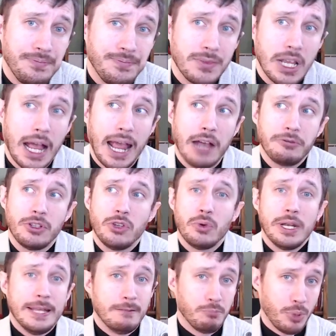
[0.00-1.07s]
I have to do
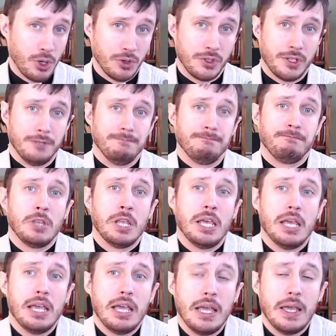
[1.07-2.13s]
it in person.
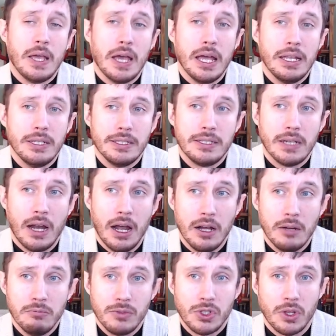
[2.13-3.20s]
And
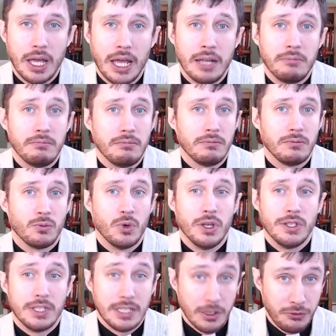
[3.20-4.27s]
so that
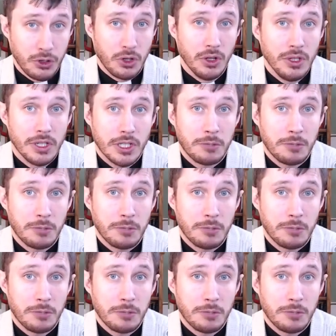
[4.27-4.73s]
was difficult,